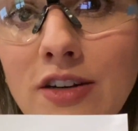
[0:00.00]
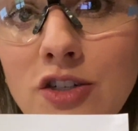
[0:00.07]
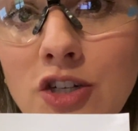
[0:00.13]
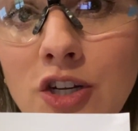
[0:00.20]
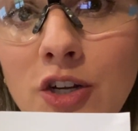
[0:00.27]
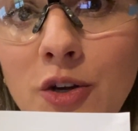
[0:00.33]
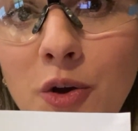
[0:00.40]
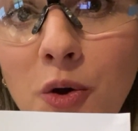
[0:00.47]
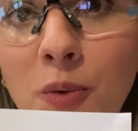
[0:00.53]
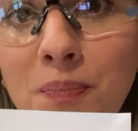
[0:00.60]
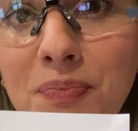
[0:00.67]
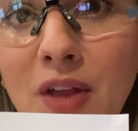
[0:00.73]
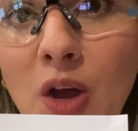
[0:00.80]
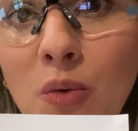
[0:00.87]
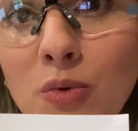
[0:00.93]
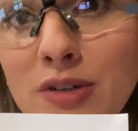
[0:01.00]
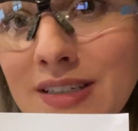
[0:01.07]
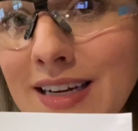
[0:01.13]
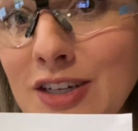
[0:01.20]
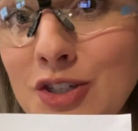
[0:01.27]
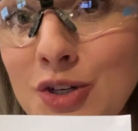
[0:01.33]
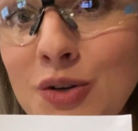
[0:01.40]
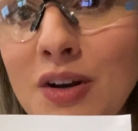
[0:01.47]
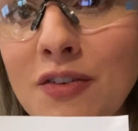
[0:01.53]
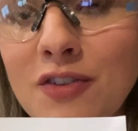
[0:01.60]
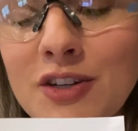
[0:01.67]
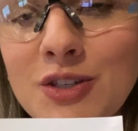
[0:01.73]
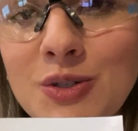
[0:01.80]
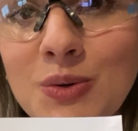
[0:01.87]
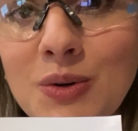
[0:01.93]
2, we're seeing two
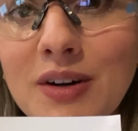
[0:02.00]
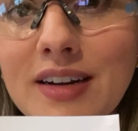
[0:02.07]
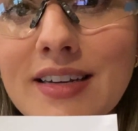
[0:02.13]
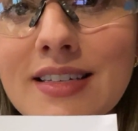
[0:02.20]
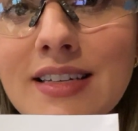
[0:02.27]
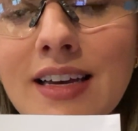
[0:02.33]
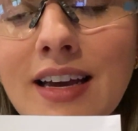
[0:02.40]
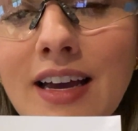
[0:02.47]
different stories.